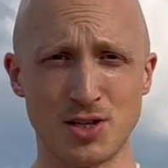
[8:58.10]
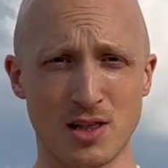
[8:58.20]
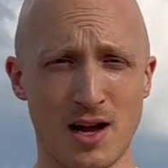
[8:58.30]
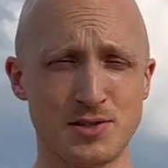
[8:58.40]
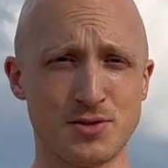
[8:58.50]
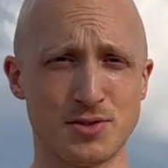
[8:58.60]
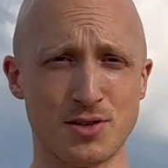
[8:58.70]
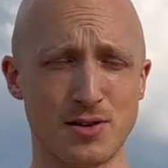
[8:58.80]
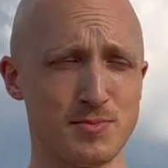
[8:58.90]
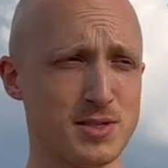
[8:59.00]
geological
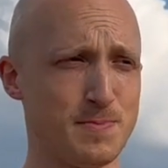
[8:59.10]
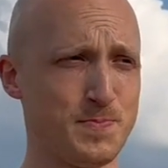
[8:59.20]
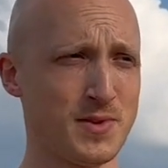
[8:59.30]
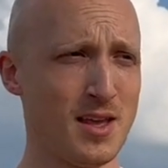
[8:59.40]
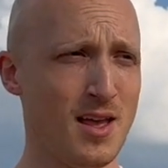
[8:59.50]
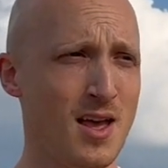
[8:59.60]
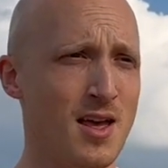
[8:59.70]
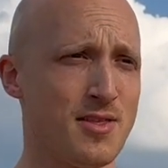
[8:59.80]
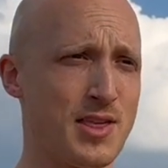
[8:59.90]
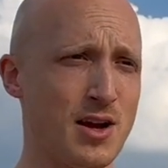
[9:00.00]
terms,
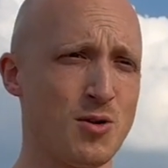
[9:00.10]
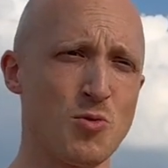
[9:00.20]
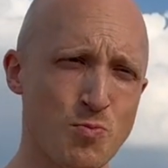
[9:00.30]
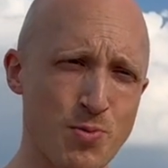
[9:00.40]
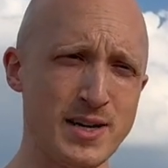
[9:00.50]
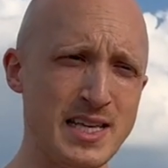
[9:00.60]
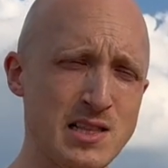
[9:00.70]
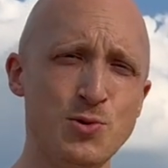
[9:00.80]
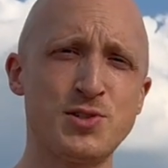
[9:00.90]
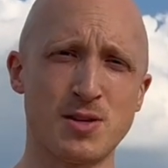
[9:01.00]
they're pretty
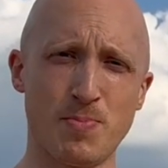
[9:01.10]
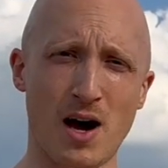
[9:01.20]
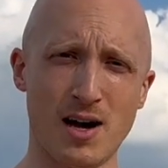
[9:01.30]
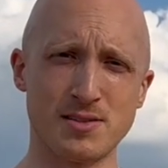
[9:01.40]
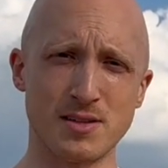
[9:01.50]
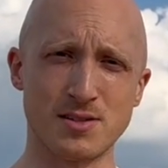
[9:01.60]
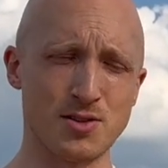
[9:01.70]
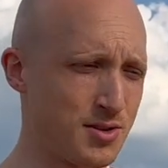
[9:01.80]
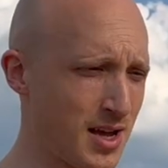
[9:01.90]
loose deposits. They're